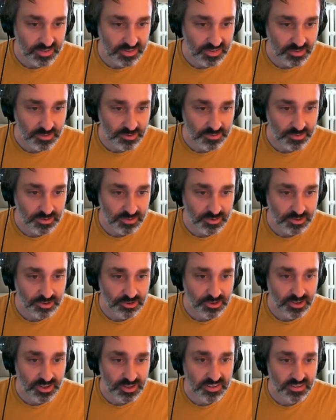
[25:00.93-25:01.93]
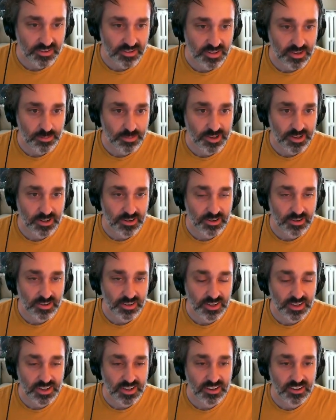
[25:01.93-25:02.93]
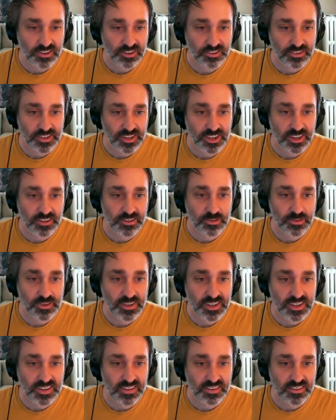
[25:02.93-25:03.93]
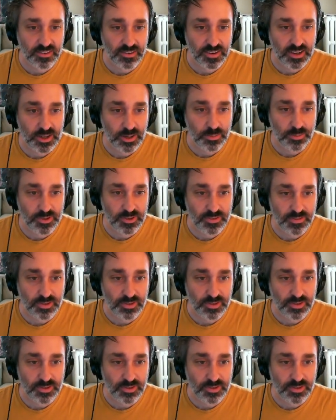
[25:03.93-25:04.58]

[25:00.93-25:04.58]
So if you switch to a histogram here, you initially get a 2D histogram. If